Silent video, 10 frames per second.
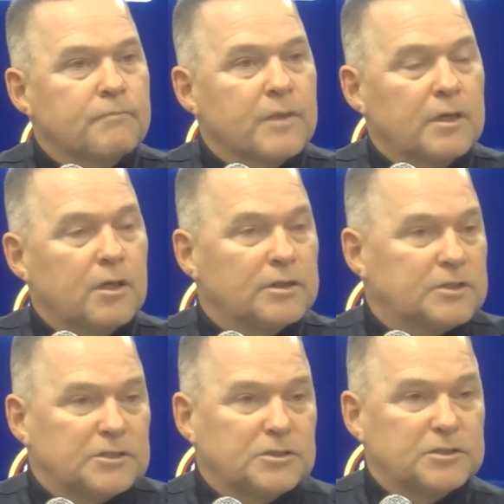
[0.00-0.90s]
You know,
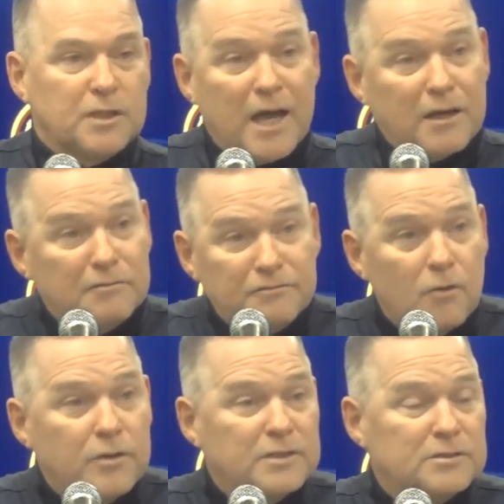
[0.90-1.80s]
it's just a lack of
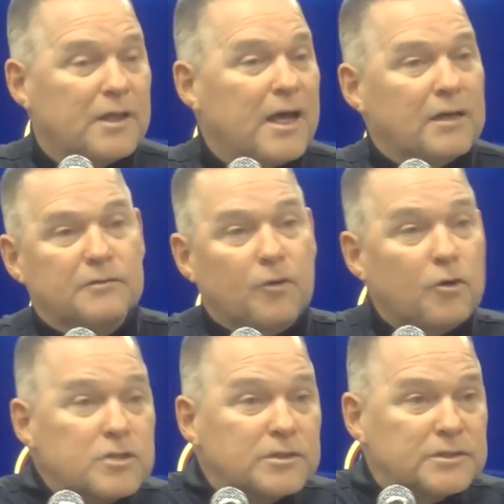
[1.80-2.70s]
focus, a lack of
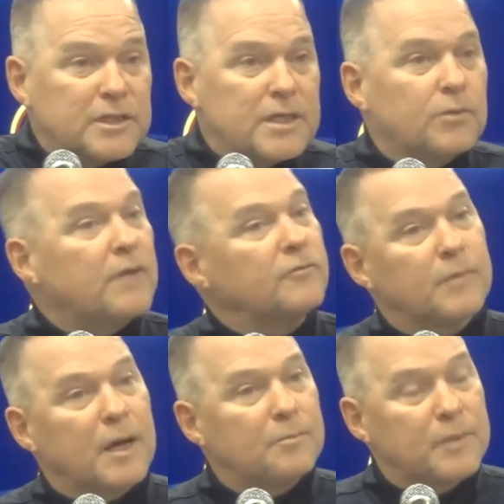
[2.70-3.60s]
urgency, whatever it
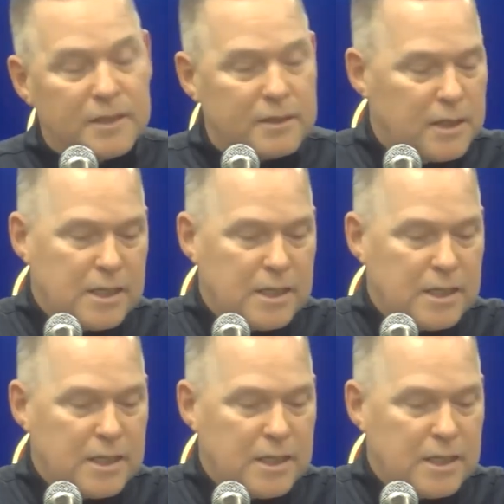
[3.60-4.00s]
might be.